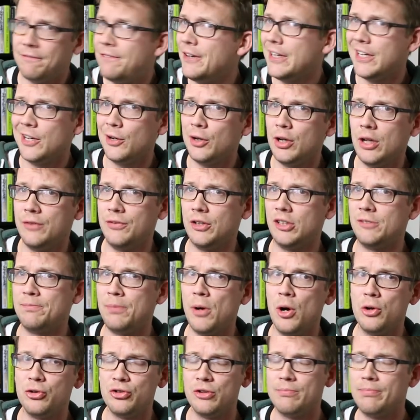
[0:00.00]
figurative
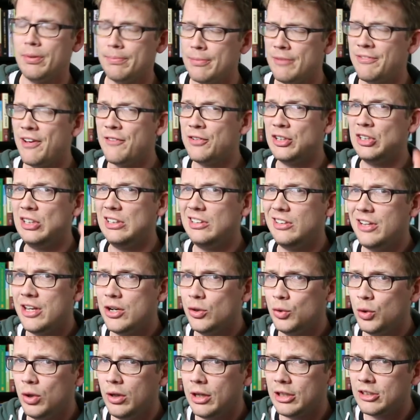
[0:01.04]
explosion, but my favorite
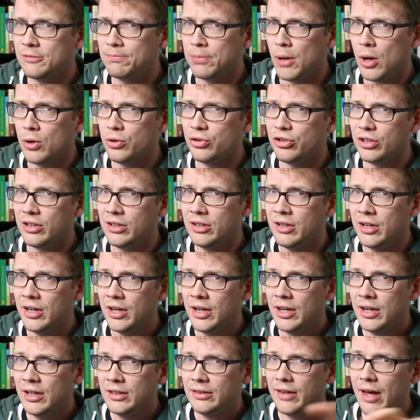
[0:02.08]
literal explosion
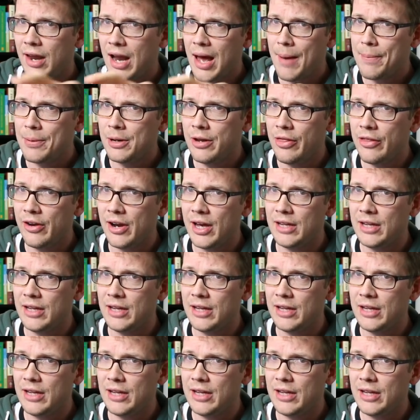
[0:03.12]
that happened in the